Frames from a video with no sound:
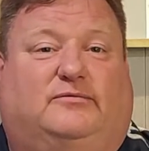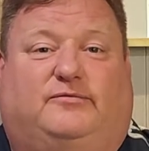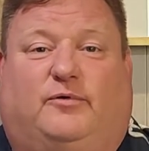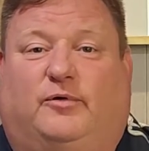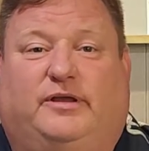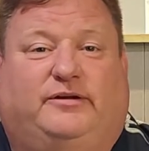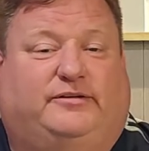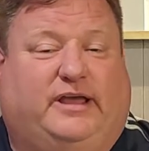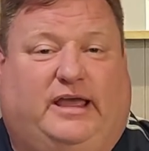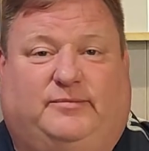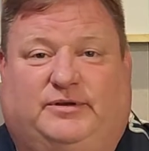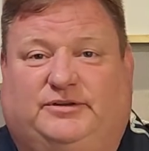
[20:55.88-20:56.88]
for
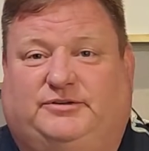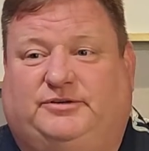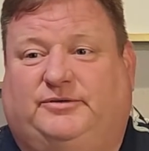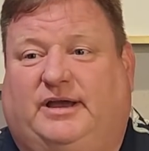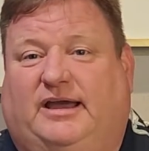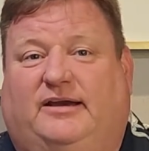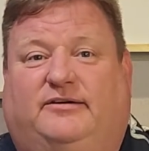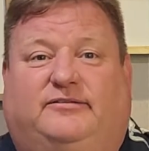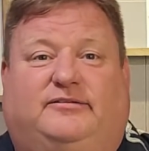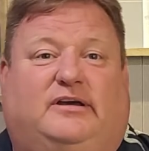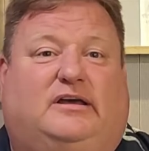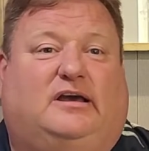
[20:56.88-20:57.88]
entertainment. You have
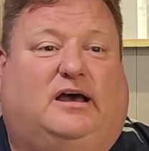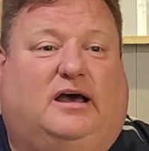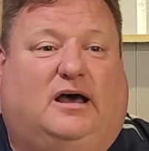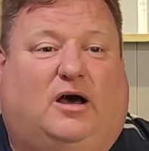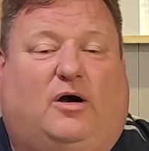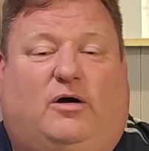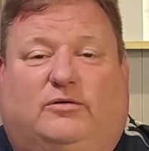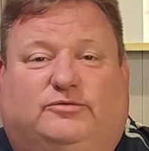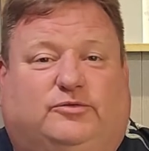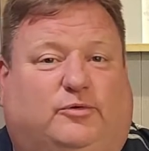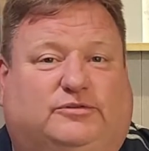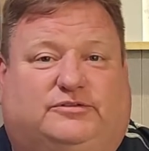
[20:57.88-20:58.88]
all
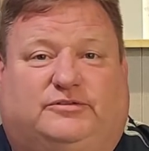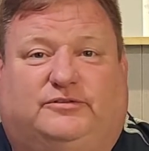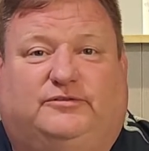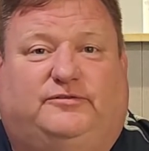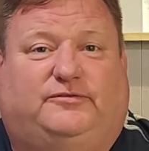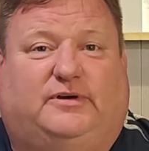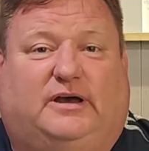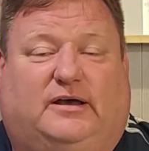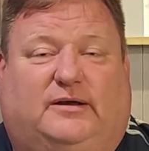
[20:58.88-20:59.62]
sorts of